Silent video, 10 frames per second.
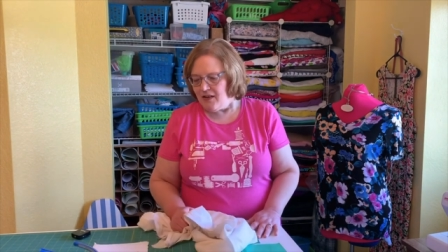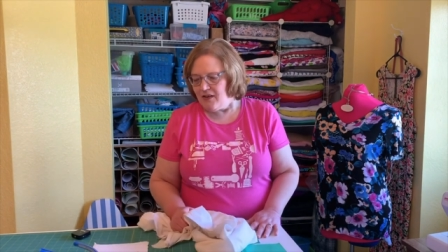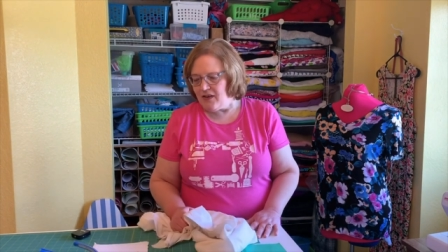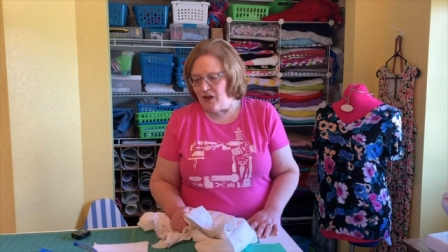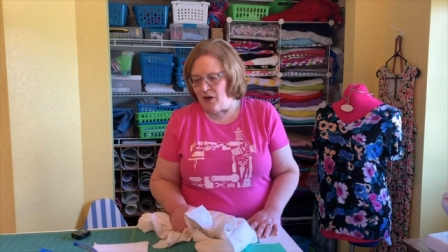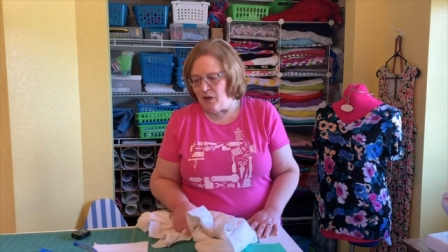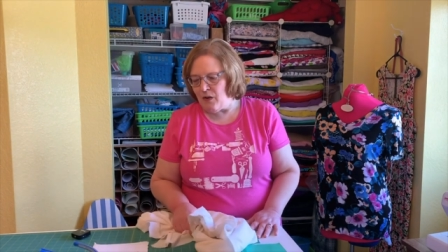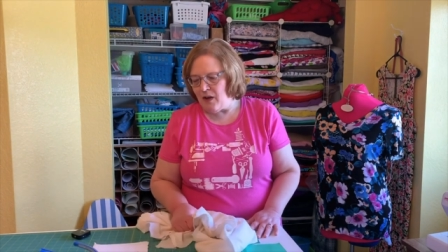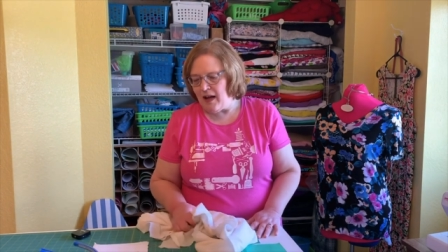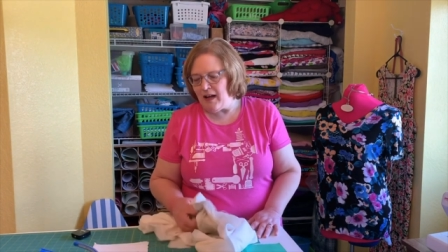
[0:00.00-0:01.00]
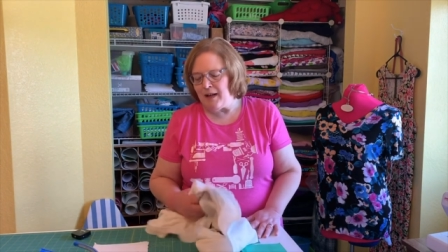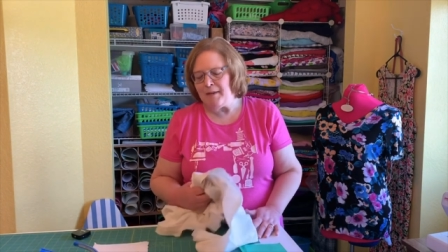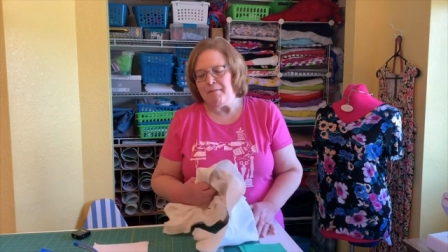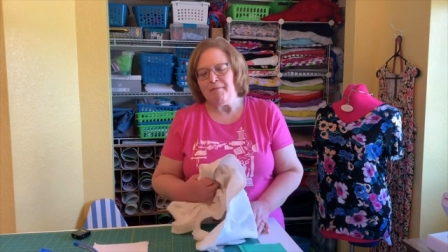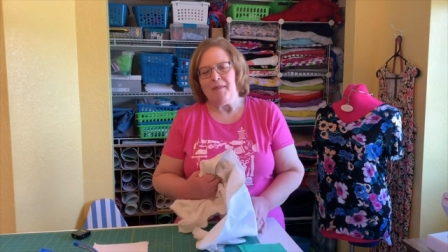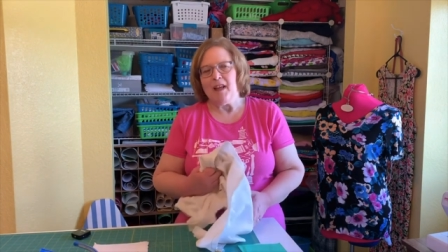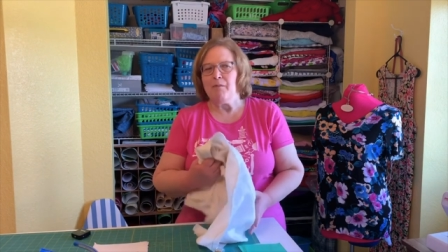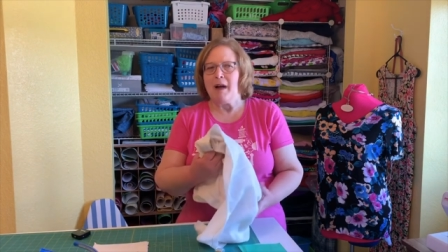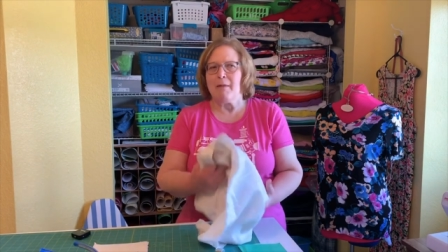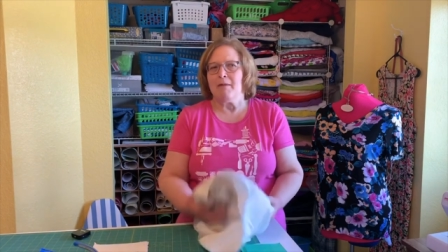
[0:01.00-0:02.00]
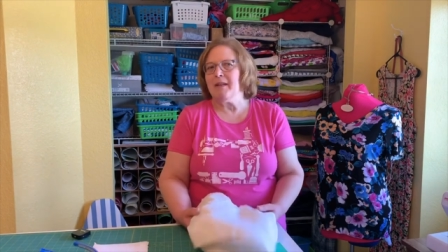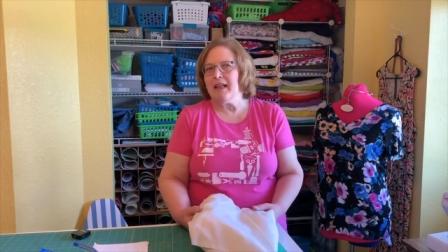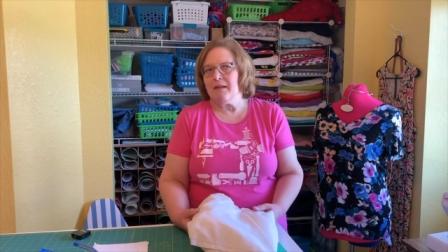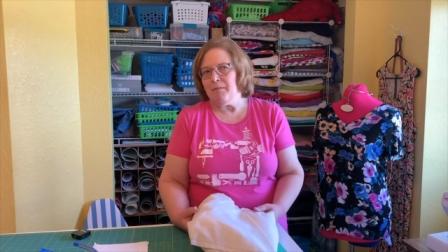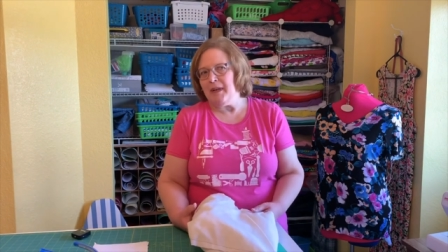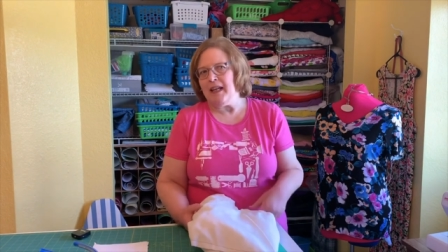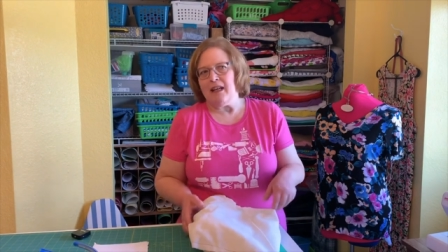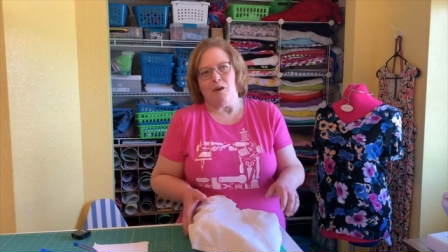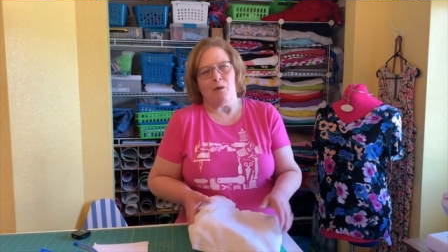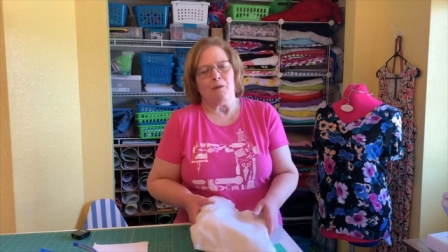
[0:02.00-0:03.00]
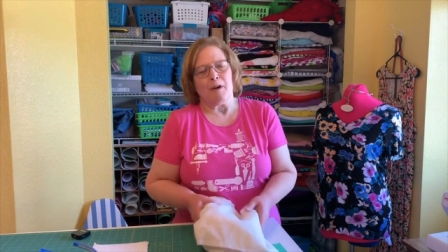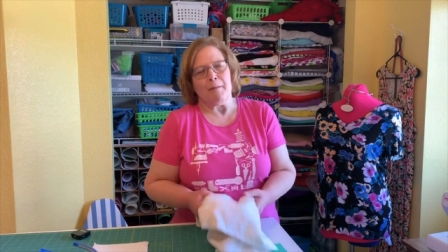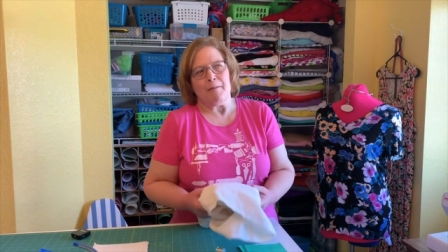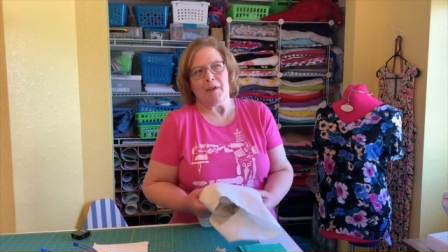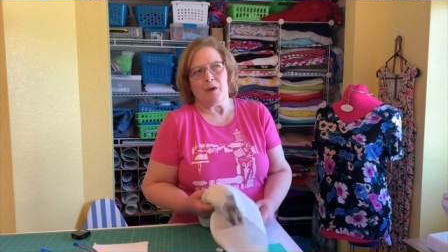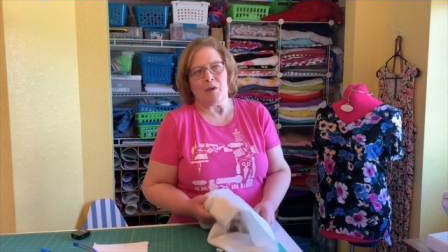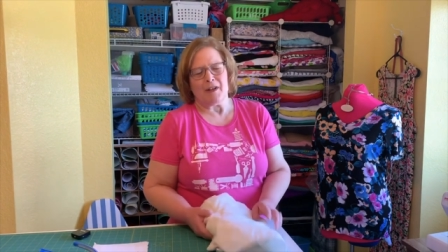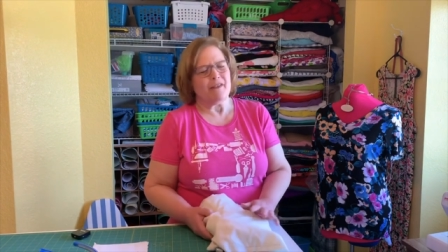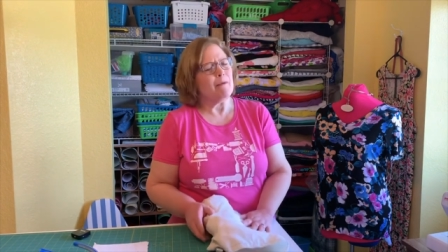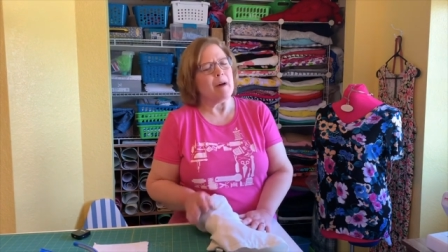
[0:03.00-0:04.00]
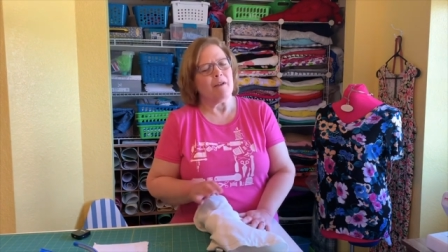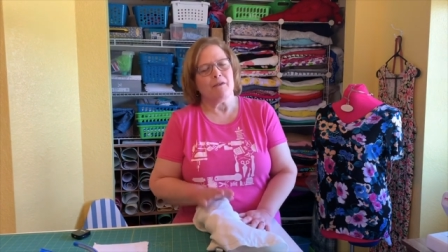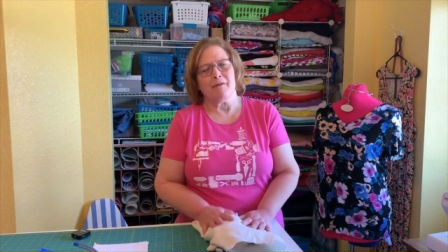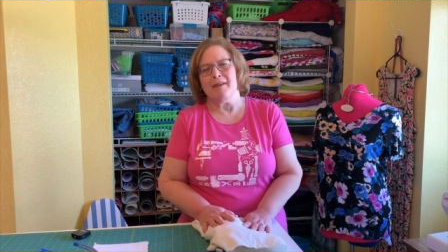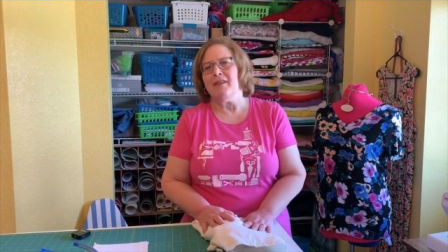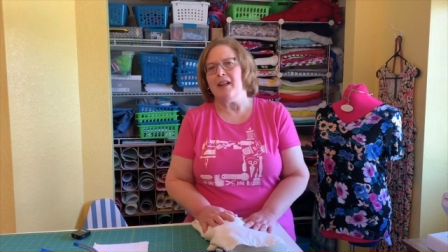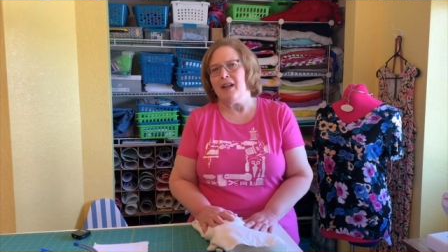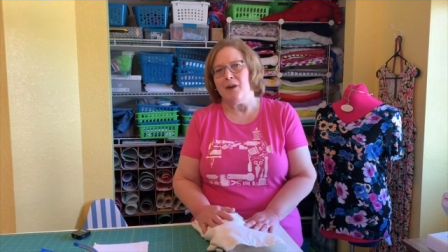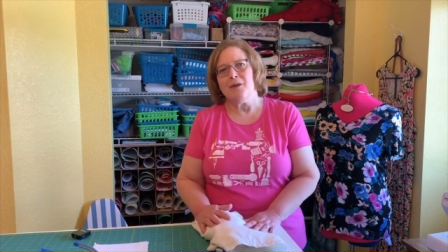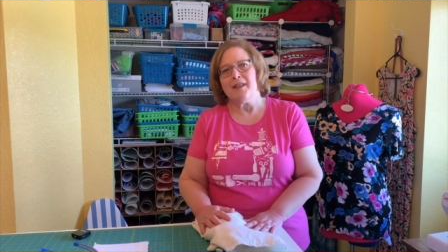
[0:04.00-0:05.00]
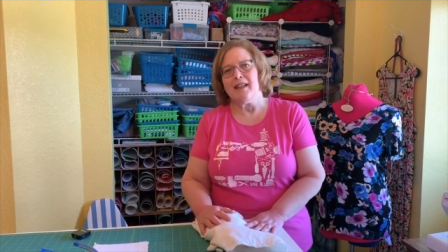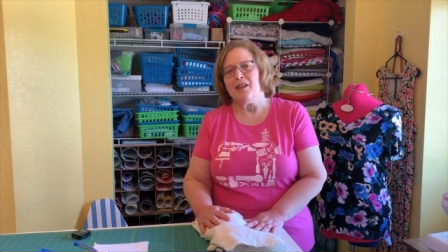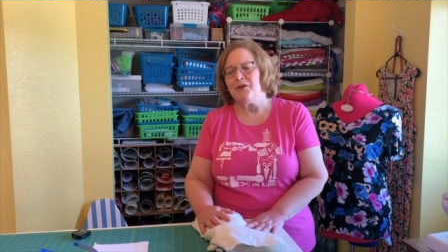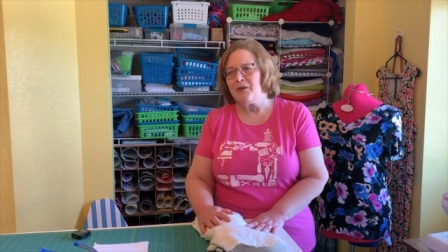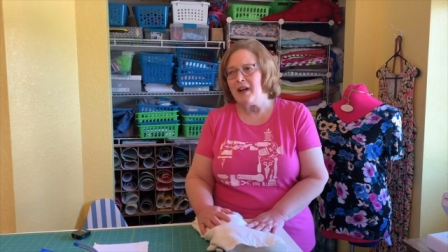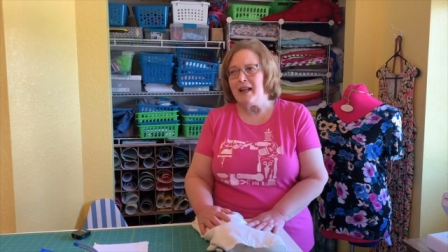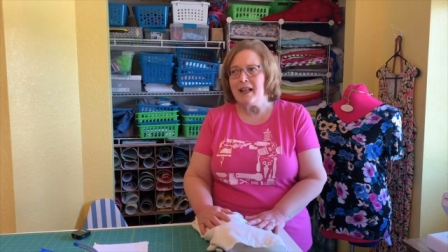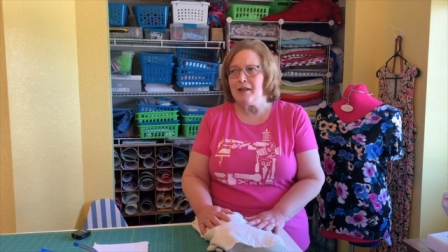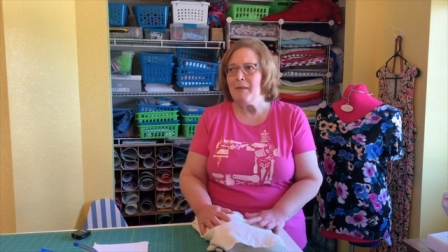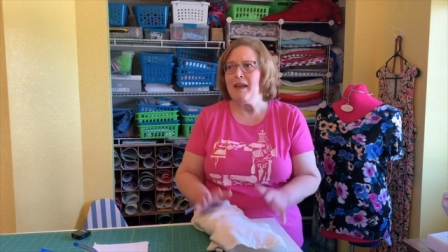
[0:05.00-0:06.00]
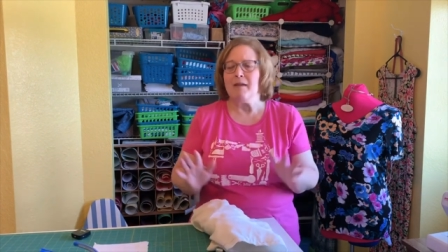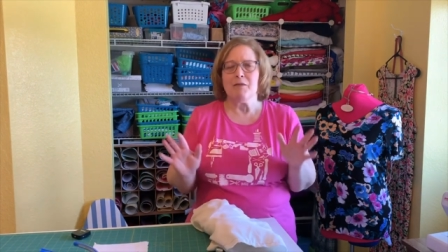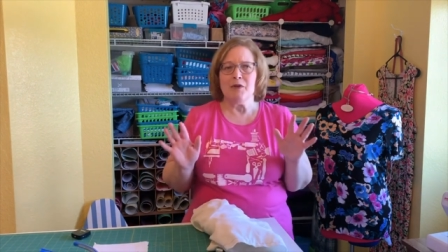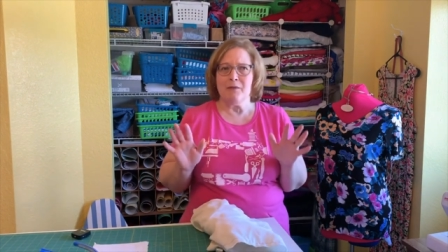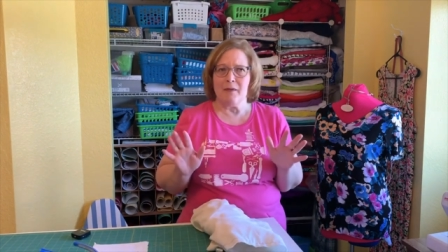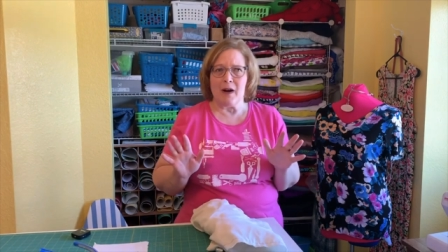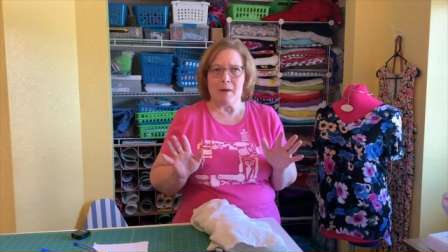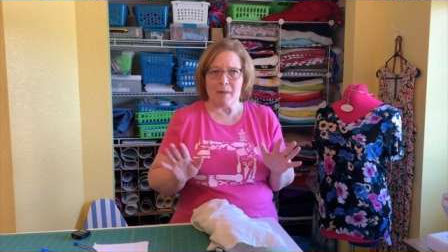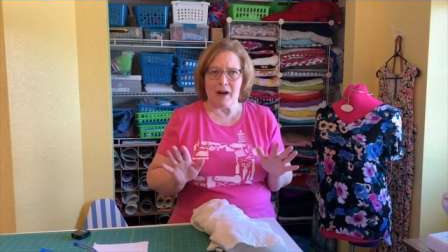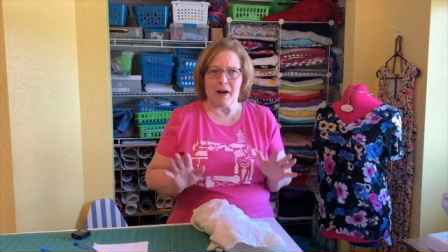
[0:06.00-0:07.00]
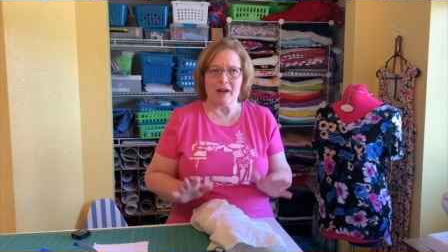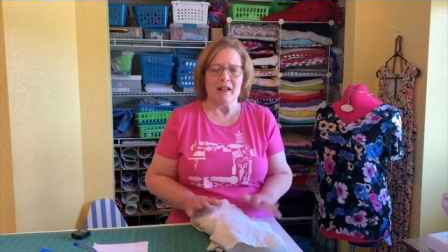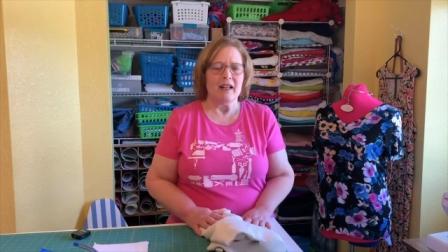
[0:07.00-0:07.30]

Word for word: So it'll probably be over the course of about 3 videos, and I'll try not to make them too far apart,